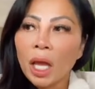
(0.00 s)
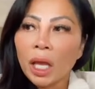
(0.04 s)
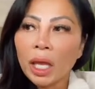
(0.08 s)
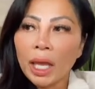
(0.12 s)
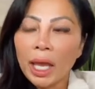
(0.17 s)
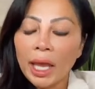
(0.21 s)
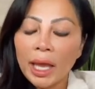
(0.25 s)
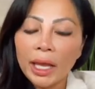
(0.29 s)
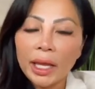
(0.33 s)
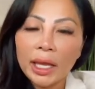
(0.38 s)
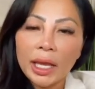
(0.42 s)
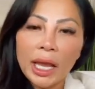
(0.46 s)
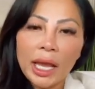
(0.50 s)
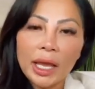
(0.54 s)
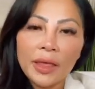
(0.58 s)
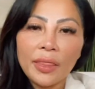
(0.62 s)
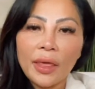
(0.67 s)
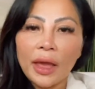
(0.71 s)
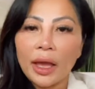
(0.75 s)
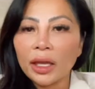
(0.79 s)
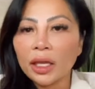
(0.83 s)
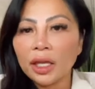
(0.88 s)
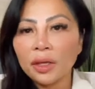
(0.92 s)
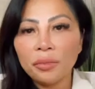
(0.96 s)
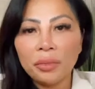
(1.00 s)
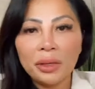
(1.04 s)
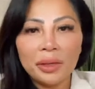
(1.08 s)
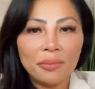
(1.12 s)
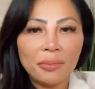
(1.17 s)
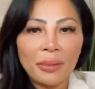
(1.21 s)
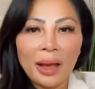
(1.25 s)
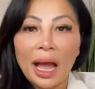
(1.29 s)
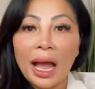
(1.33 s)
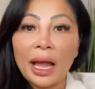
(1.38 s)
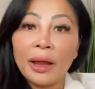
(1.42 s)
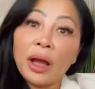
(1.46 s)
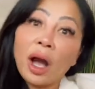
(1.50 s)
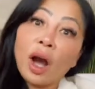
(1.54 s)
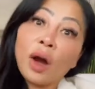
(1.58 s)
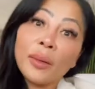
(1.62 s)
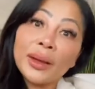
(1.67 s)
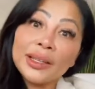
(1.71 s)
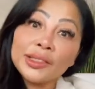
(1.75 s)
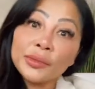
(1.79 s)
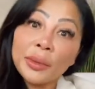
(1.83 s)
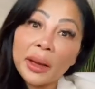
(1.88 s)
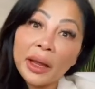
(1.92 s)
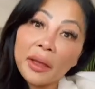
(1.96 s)
okay? And that can be, I
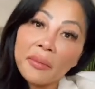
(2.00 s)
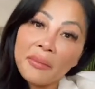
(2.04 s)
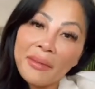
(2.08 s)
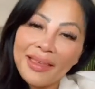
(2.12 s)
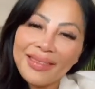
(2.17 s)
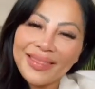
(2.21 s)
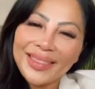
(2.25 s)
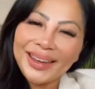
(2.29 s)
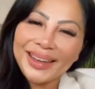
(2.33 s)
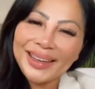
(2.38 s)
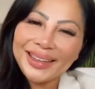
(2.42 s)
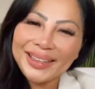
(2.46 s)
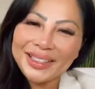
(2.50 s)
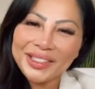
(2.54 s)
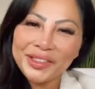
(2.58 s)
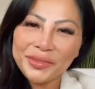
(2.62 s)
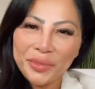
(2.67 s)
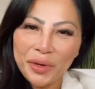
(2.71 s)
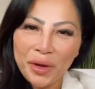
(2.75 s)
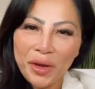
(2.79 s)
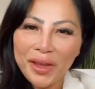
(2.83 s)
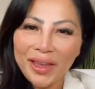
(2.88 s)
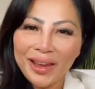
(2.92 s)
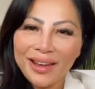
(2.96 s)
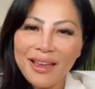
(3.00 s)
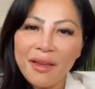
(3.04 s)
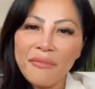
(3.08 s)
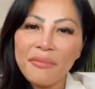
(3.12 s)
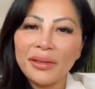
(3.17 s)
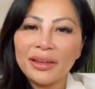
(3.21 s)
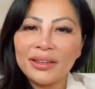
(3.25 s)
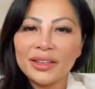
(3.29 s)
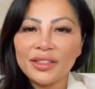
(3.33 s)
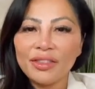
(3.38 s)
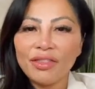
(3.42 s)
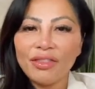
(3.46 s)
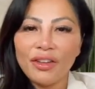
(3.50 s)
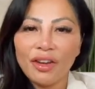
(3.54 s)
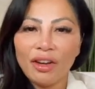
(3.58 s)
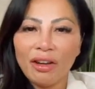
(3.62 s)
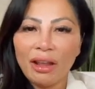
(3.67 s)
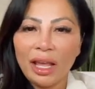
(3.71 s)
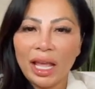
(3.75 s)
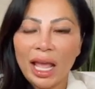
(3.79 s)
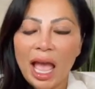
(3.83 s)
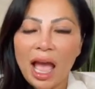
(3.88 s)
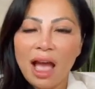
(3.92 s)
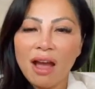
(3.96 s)
always recommend that it is broken up into
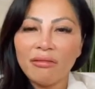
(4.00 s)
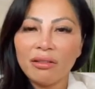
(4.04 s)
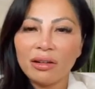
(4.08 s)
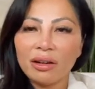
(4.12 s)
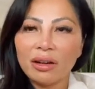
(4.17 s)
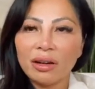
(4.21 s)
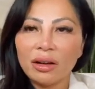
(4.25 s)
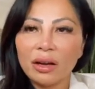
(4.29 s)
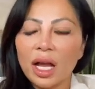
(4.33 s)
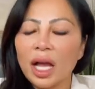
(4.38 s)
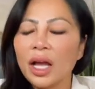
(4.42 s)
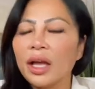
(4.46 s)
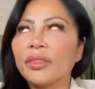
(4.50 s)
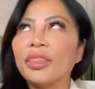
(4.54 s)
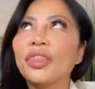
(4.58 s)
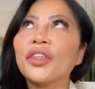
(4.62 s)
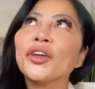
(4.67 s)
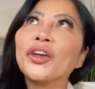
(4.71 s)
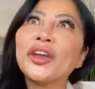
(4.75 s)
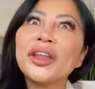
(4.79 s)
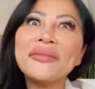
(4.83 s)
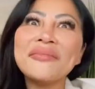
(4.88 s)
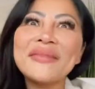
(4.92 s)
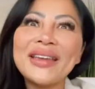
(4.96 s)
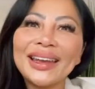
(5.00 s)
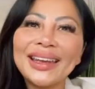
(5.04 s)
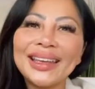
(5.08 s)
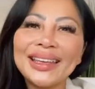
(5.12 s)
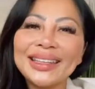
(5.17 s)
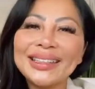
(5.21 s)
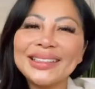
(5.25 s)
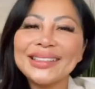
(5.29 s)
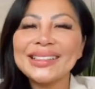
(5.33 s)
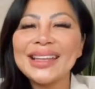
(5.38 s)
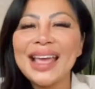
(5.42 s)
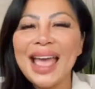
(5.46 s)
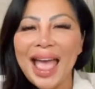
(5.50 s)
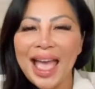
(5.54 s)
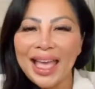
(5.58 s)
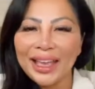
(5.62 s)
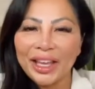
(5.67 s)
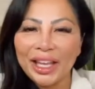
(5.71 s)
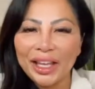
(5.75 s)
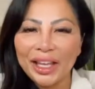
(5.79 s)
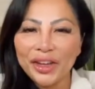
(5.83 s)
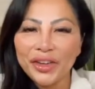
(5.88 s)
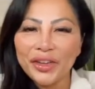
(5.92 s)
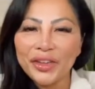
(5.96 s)
thirty hour, uh, thirty minute
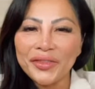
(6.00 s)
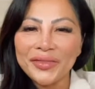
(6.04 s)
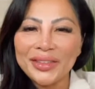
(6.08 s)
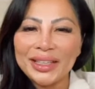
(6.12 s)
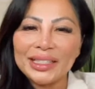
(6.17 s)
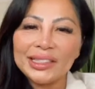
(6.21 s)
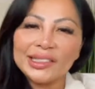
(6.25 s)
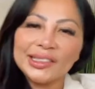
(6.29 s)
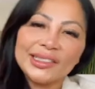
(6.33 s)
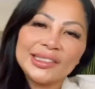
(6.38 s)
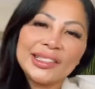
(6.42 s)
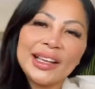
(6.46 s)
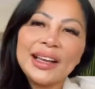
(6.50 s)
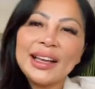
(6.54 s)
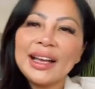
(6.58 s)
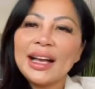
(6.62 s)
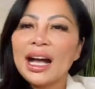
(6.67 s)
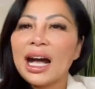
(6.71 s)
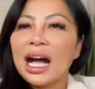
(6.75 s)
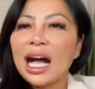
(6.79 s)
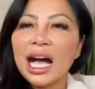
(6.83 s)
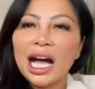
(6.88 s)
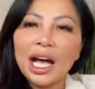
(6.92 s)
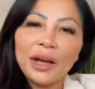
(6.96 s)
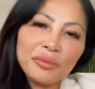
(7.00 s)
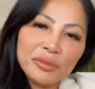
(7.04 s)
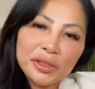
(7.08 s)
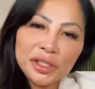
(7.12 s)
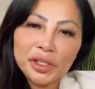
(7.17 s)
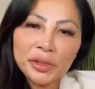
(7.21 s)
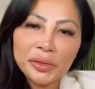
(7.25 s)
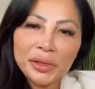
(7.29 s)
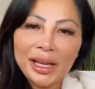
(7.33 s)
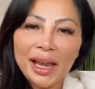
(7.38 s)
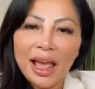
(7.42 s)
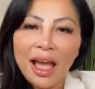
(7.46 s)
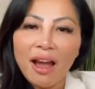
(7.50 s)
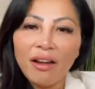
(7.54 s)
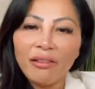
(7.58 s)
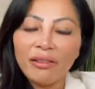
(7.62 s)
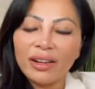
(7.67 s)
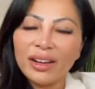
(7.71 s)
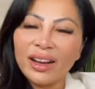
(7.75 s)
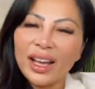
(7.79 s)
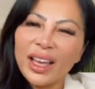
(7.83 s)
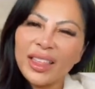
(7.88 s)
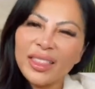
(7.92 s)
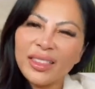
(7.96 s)
increments up to an
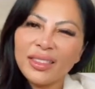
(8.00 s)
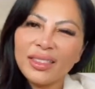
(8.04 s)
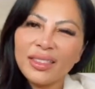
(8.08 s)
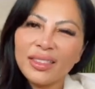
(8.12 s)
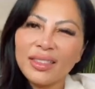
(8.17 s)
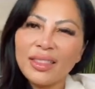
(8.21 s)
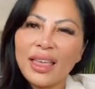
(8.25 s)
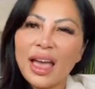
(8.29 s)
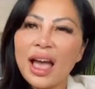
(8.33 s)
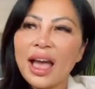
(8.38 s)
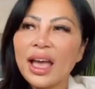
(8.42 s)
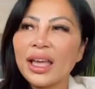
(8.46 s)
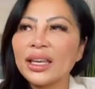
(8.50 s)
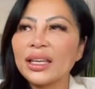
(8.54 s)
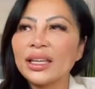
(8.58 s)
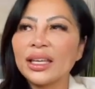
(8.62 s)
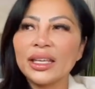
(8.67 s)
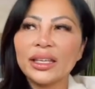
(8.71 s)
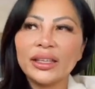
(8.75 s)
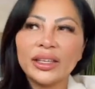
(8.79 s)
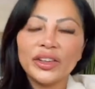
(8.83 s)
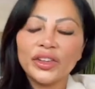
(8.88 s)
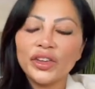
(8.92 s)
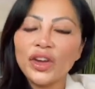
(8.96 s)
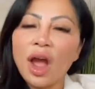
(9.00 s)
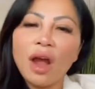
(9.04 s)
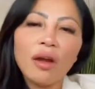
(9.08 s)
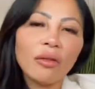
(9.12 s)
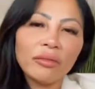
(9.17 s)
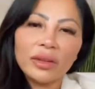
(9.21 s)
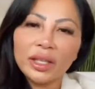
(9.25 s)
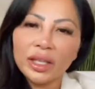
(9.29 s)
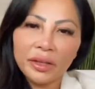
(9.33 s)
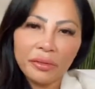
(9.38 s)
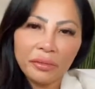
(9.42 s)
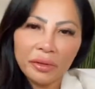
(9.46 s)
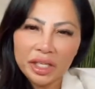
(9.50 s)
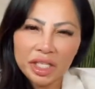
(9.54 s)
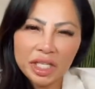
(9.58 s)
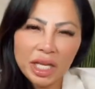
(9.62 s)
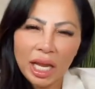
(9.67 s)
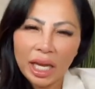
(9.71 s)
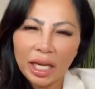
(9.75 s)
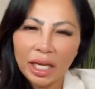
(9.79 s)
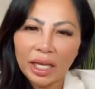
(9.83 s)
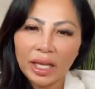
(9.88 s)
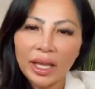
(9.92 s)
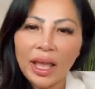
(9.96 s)
hour. Other than that, you're not really
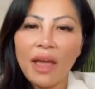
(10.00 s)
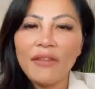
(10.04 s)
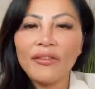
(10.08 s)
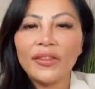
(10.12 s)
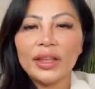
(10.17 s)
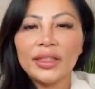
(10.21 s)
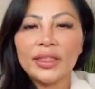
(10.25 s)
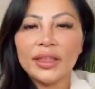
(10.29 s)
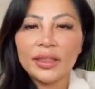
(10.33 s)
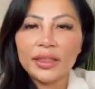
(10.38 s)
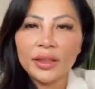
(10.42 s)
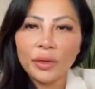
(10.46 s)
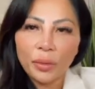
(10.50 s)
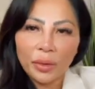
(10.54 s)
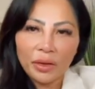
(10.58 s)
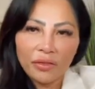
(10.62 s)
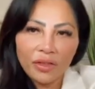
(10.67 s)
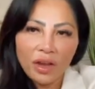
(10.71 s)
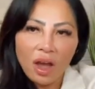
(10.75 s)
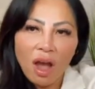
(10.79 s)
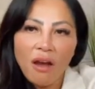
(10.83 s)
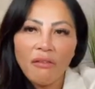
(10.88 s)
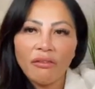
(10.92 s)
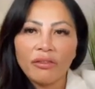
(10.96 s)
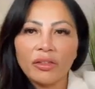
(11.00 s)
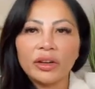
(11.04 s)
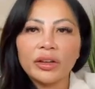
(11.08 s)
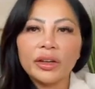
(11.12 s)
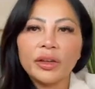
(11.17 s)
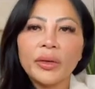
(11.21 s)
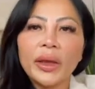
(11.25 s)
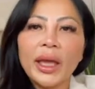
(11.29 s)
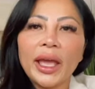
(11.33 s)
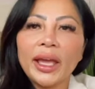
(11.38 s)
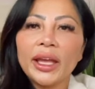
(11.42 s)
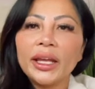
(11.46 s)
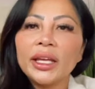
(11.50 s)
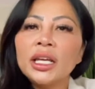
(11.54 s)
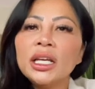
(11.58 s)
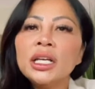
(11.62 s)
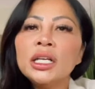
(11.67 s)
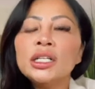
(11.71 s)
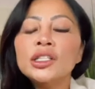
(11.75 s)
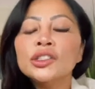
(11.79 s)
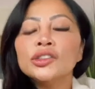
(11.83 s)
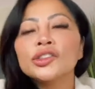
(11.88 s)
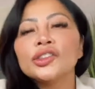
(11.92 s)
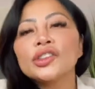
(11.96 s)
retaining everything that we've covered, okay?
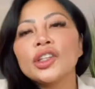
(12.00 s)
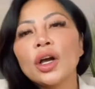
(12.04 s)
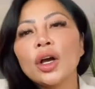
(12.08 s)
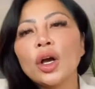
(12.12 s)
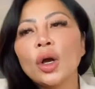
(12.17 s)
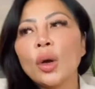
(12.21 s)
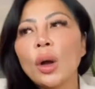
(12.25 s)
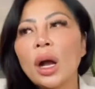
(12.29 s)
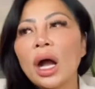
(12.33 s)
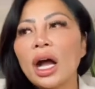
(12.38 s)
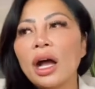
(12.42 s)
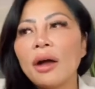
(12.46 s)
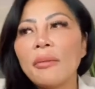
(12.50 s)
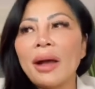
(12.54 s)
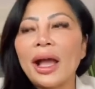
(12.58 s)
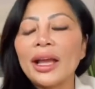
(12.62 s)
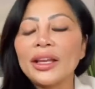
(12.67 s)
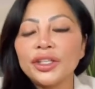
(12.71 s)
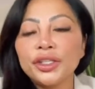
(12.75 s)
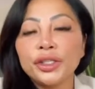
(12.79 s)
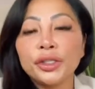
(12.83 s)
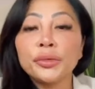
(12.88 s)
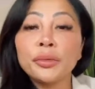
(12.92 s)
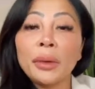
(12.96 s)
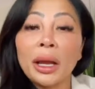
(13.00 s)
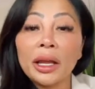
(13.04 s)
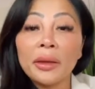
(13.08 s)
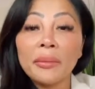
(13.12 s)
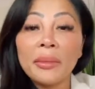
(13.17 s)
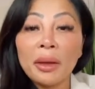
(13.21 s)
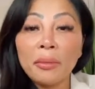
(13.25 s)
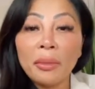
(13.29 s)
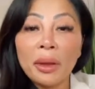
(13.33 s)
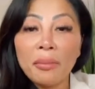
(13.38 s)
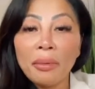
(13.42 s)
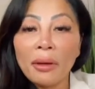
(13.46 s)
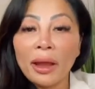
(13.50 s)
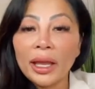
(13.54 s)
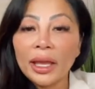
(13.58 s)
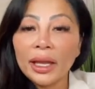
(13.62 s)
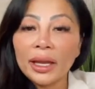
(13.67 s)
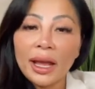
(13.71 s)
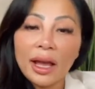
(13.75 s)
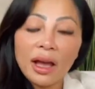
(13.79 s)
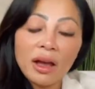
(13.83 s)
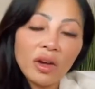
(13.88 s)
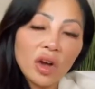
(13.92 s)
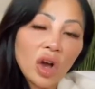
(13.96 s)
So um, I do recommend we break
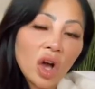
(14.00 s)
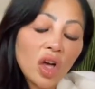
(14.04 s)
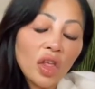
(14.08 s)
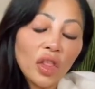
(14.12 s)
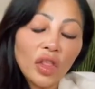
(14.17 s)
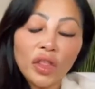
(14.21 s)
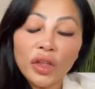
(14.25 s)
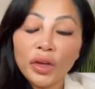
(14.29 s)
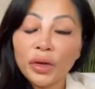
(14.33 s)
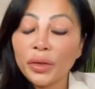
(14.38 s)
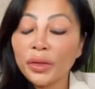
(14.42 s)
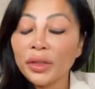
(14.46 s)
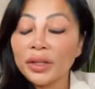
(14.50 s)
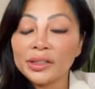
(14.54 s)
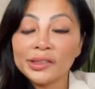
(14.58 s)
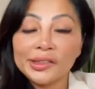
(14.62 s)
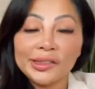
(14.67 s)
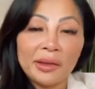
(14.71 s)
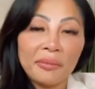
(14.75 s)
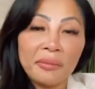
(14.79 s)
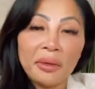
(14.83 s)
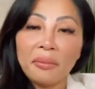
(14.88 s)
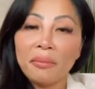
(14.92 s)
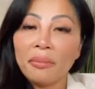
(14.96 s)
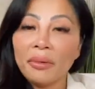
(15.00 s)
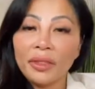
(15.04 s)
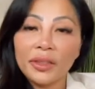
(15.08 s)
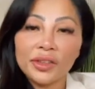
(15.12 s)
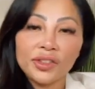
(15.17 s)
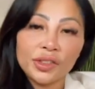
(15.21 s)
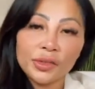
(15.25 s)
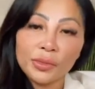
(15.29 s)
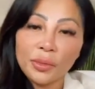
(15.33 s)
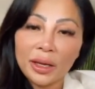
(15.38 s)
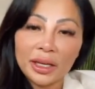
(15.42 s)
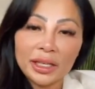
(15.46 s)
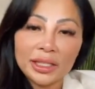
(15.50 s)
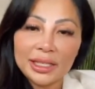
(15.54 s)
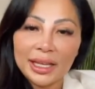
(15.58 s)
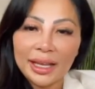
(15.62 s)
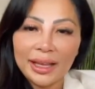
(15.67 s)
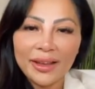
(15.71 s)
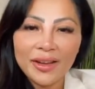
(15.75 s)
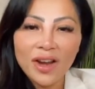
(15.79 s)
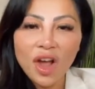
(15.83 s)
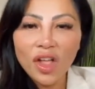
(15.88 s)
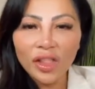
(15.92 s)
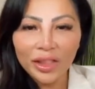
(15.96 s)
it out, although there's some people that just want to
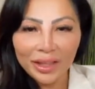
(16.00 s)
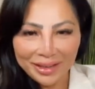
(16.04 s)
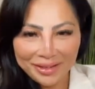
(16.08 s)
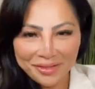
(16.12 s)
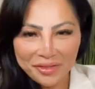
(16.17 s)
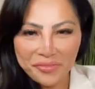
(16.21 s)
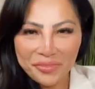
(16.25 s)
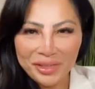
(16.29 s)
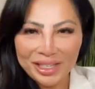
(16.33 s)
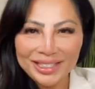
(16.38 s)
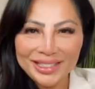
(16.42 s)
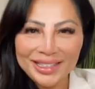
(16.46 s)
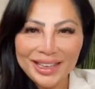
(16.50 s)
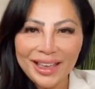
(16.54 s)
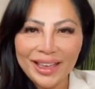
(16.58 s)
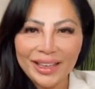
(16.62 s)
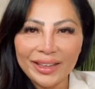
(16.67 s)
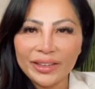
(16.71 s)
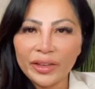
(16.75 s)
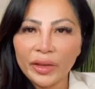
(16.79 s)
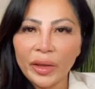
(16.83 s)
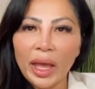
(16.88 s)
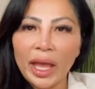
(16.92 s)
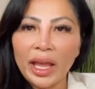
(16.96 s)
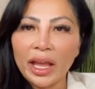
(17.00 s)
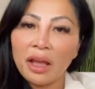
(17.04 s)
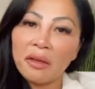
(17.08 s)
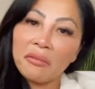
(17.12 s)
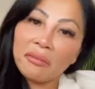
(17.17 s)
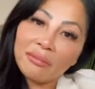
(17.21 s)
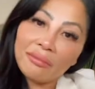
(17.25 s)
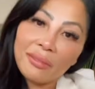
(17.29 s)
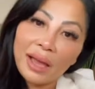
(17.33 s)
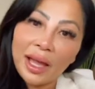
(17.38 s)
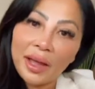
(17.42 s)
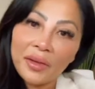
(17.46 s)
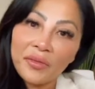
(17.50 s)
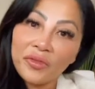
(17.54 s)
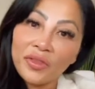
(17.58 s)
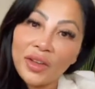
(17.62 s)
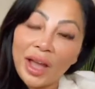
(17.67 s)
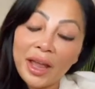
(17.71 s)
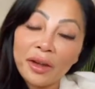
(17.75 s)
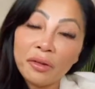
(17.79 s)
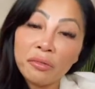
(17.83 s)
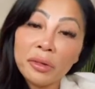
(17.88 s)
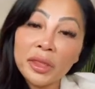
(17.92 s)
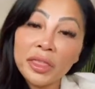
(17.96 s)
take it all in and be done, okay? I'm, I'm
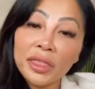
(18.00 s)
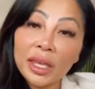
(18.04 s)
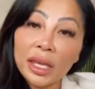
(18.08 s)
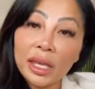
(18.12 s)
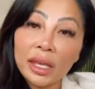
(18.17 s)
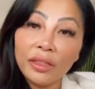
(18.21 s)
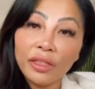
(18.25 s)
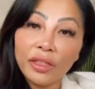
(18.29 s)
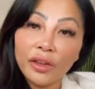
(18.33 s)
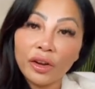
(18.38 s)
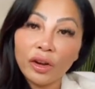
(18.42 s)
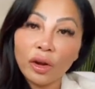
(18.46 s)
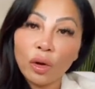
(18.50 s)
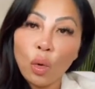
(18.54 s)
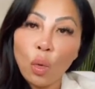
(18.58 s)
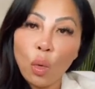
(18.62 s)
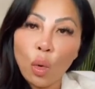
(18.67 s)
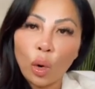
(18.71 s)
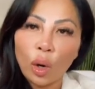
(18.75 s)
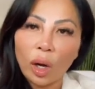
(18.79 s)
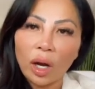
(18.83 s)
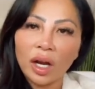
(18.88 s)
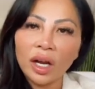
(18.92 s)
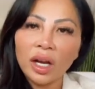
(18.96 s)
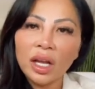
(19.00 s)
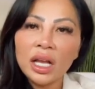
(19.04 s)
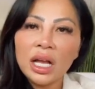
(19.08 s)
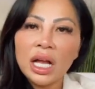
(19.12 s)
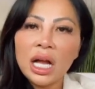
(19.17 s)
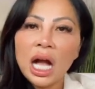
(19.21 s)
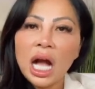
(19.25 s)
fine with either or.